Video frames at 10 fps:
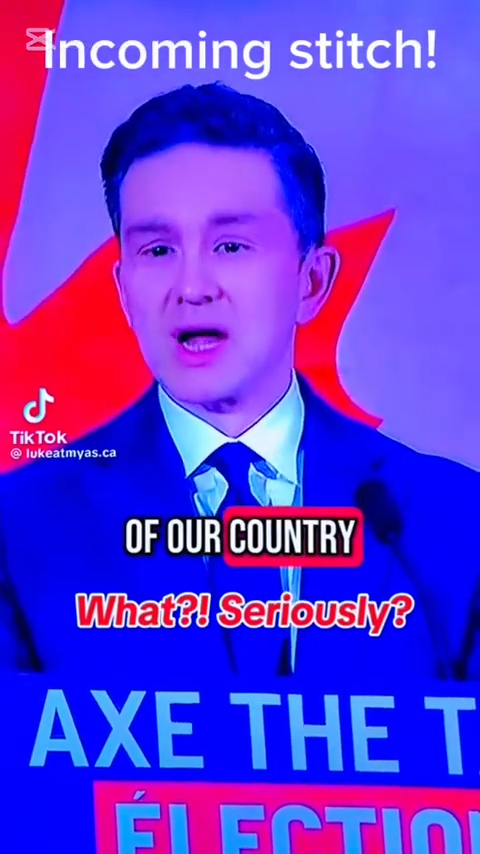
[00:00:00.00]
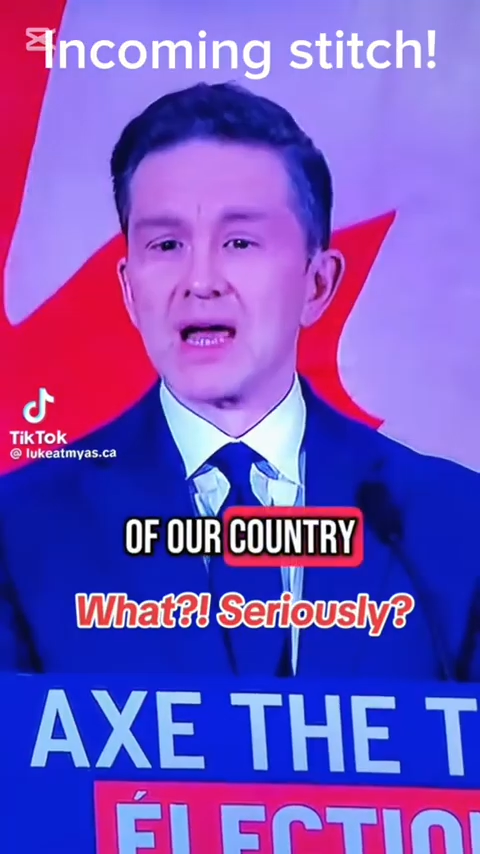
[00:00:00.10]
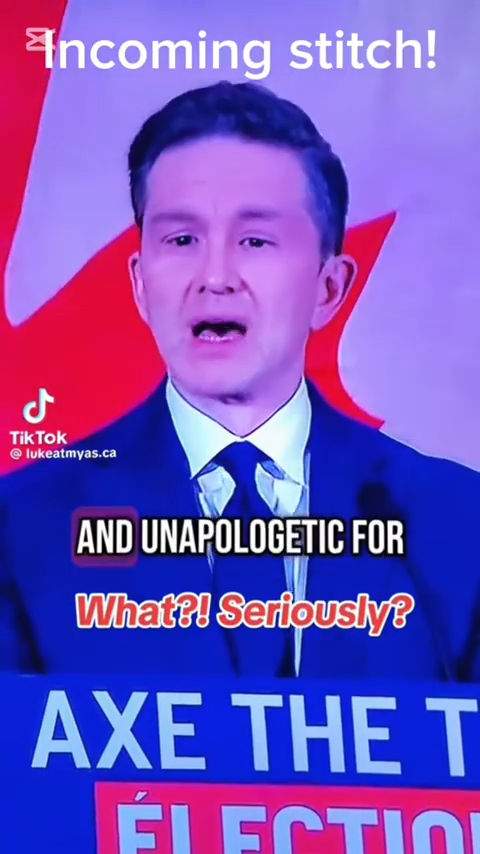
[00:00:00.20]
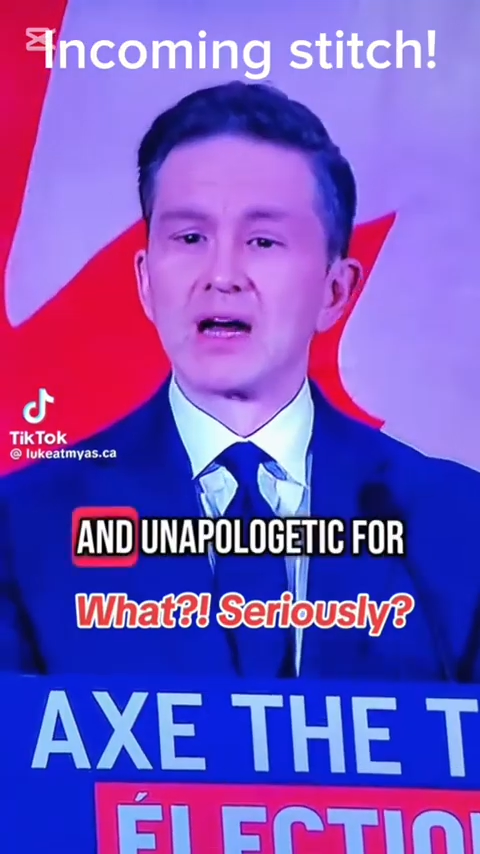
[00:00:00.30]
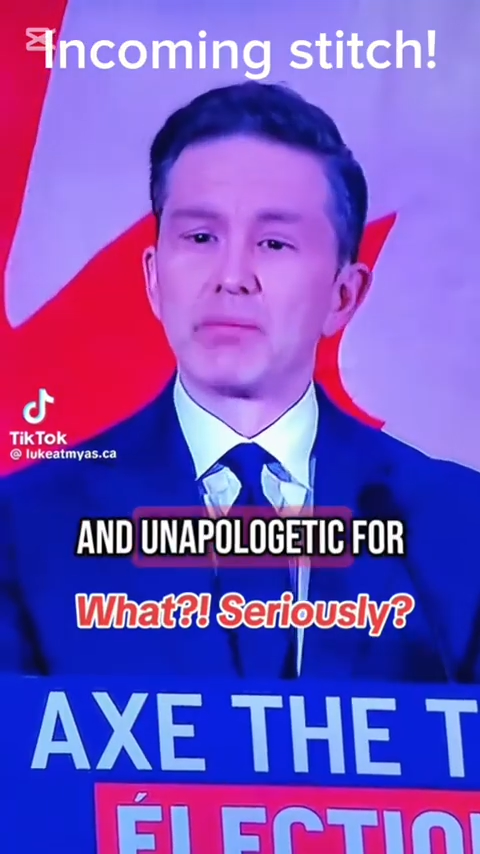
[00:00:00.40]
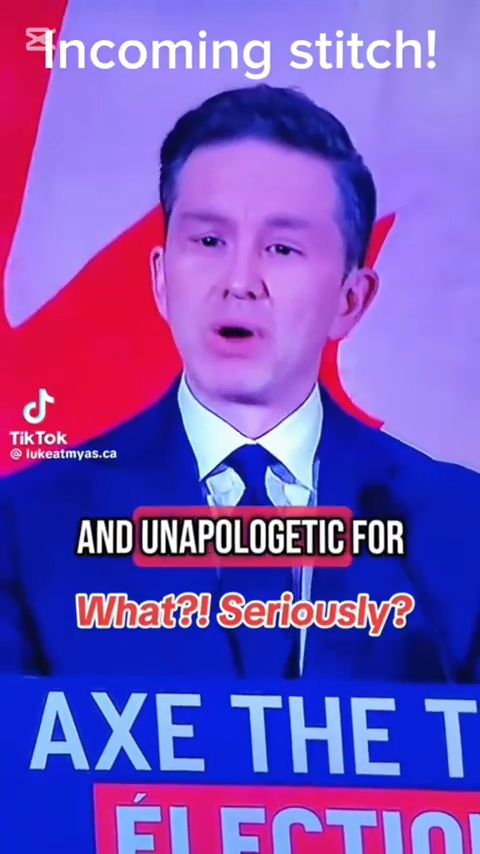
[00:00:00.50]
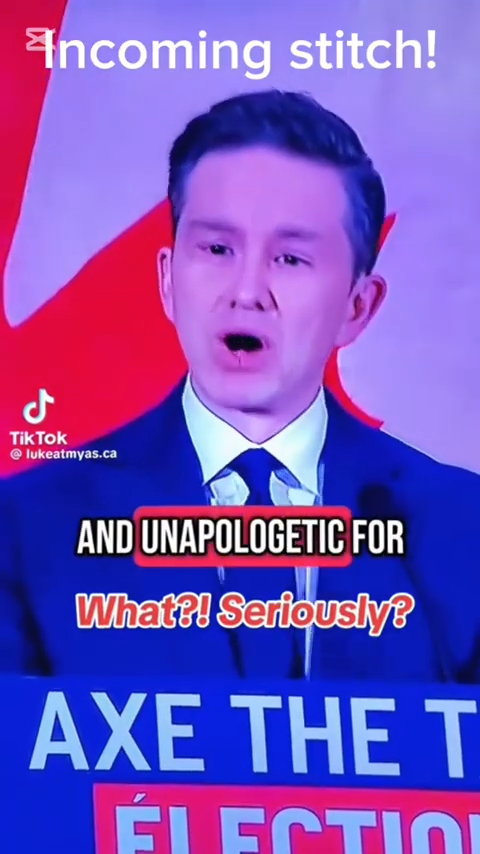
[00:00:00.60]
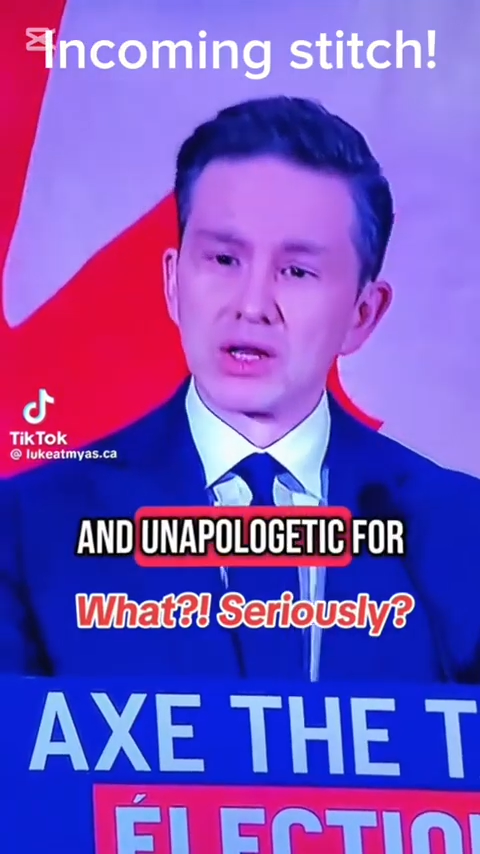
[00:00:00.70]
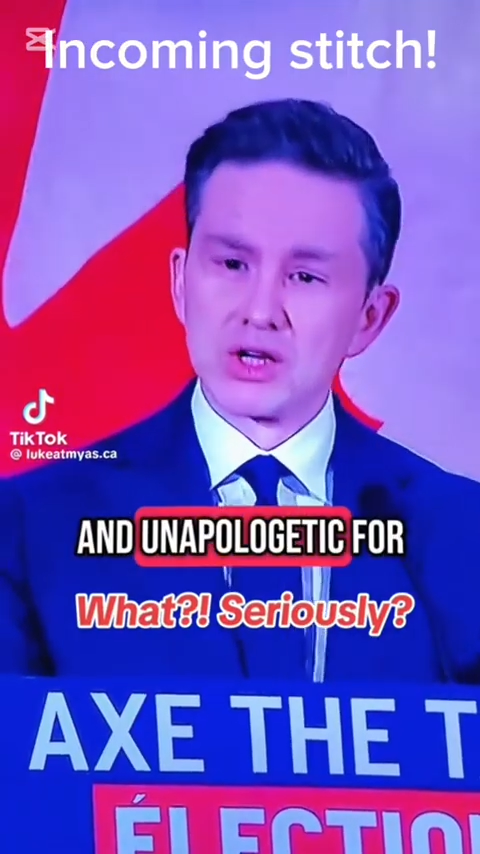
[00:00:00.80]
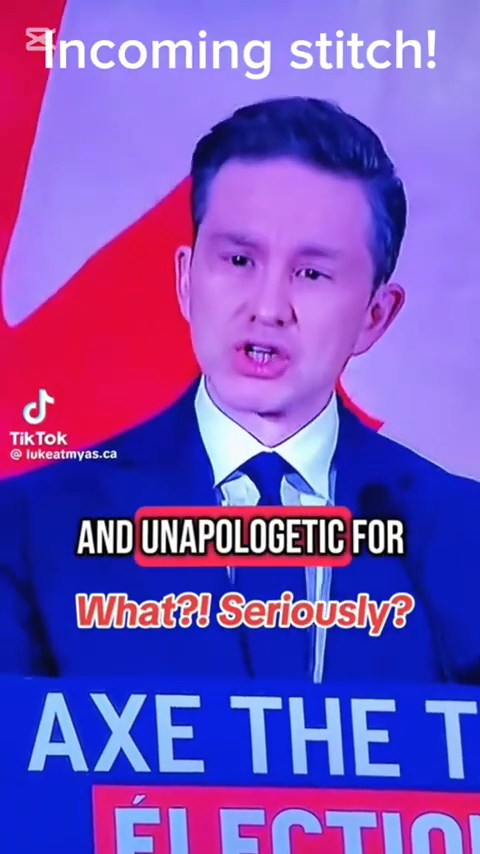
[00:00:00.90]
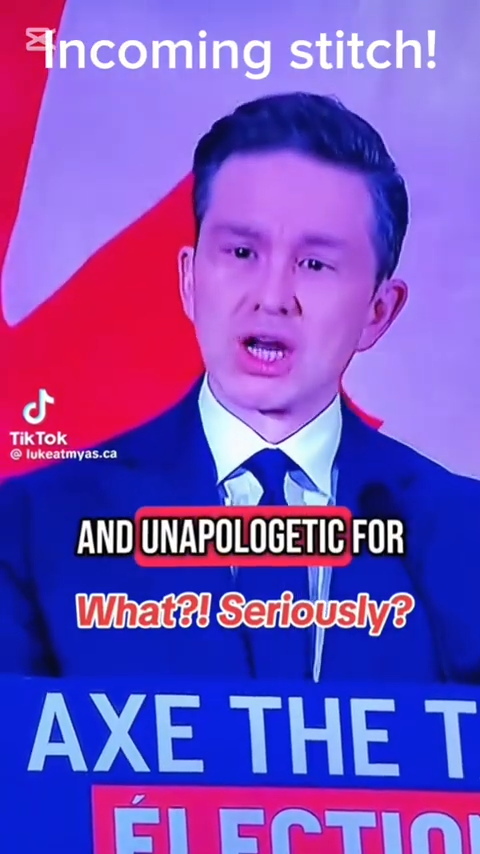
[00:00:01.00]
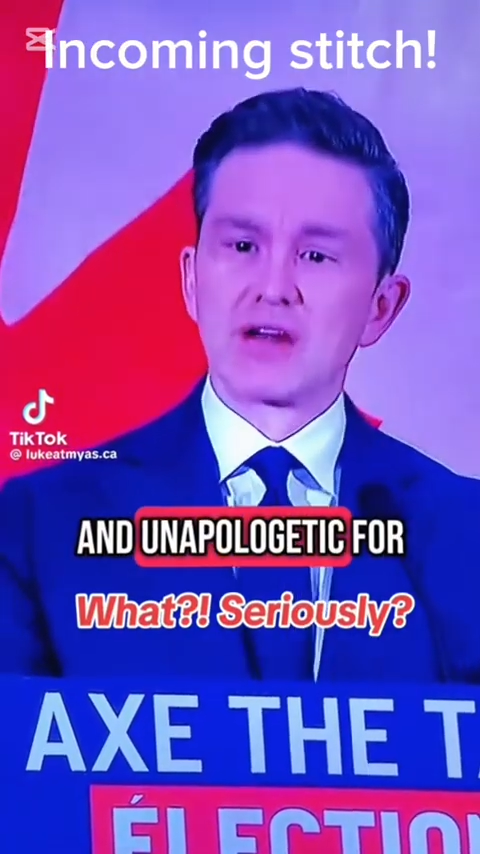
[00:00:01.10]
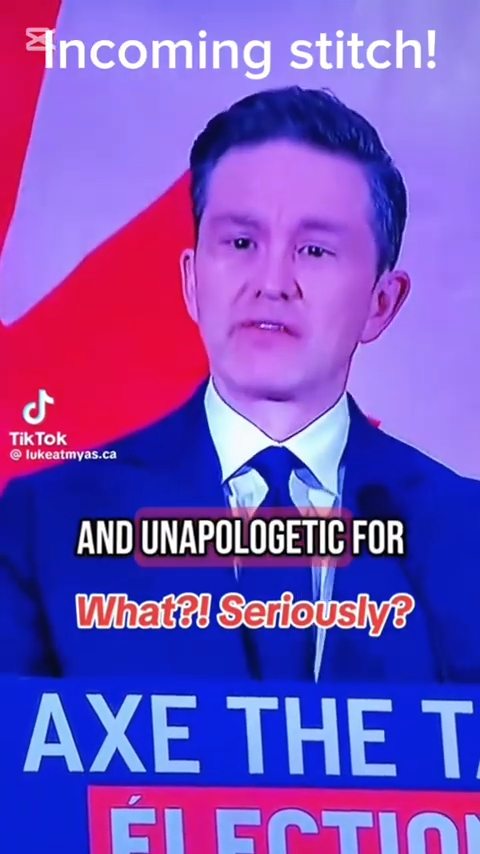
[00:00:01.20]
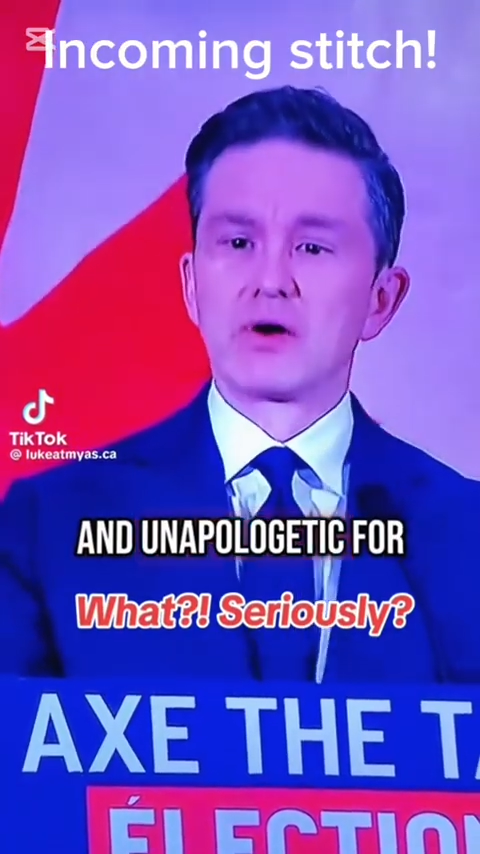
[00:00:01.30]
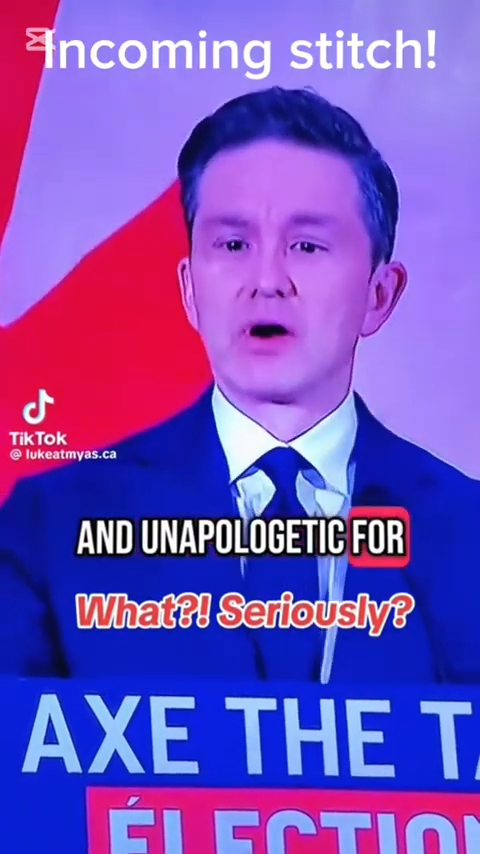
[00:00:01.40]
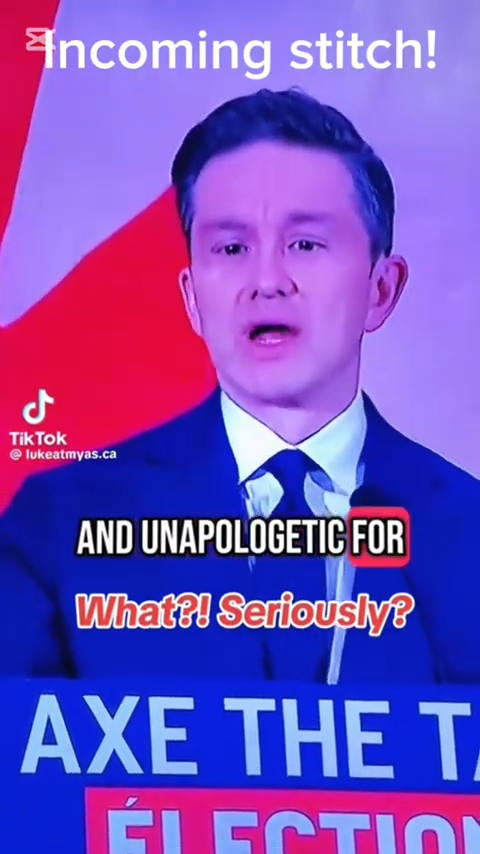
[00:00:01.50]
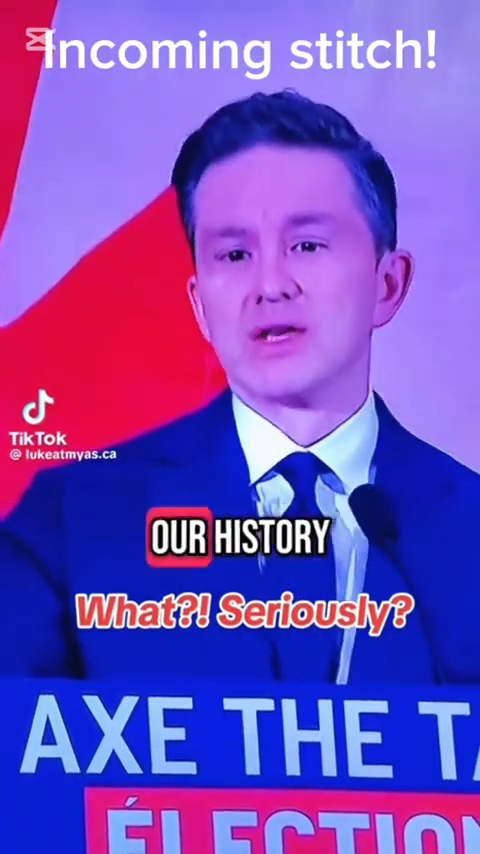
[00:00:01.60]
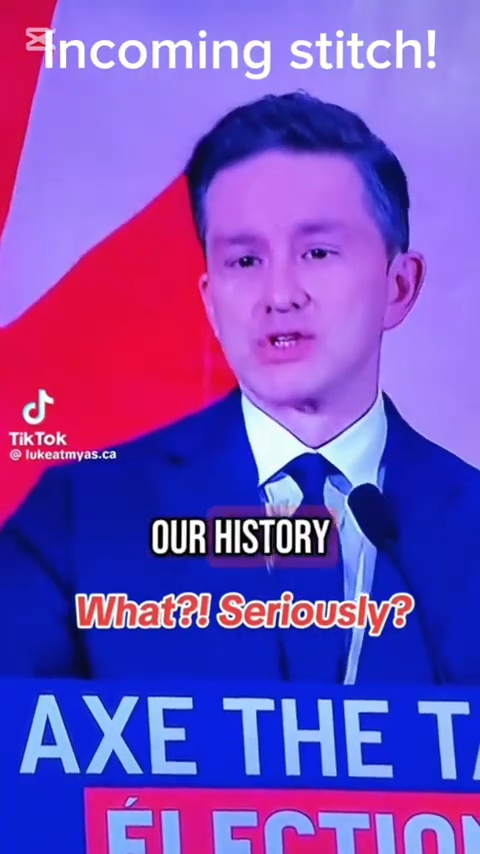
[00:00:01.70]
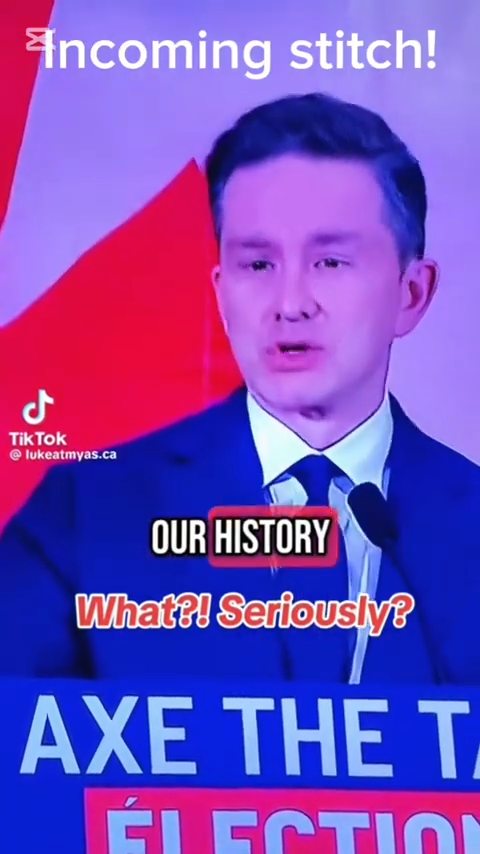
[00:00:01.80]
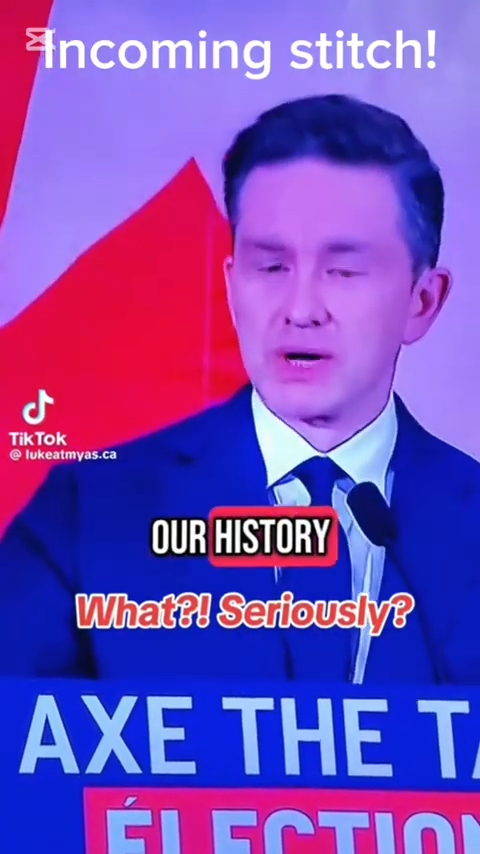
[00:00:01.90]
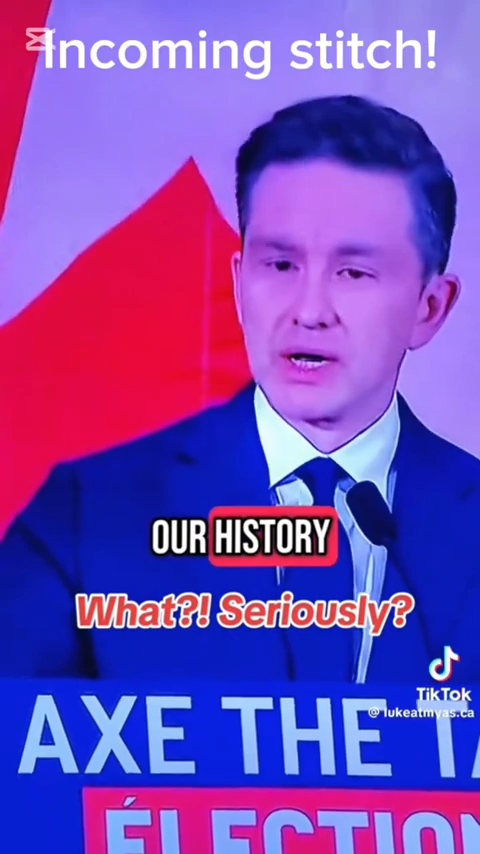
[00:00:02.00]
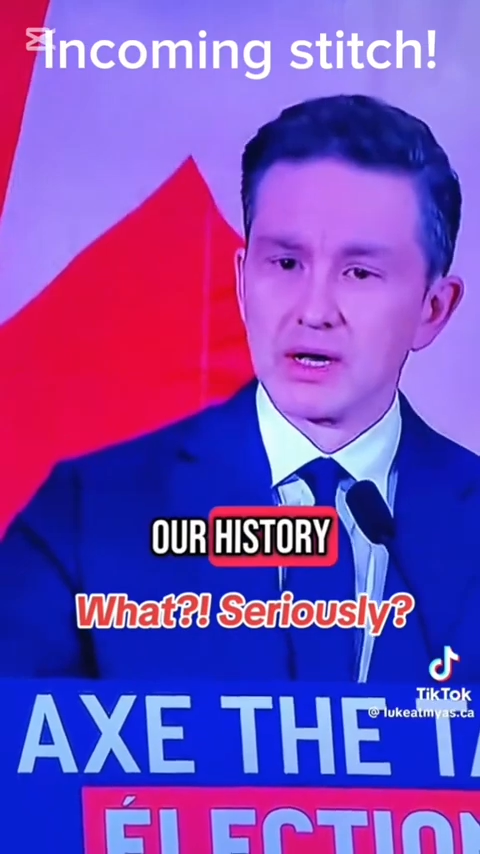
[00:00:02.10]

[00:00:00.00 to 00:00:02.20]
and unapologetic for our history.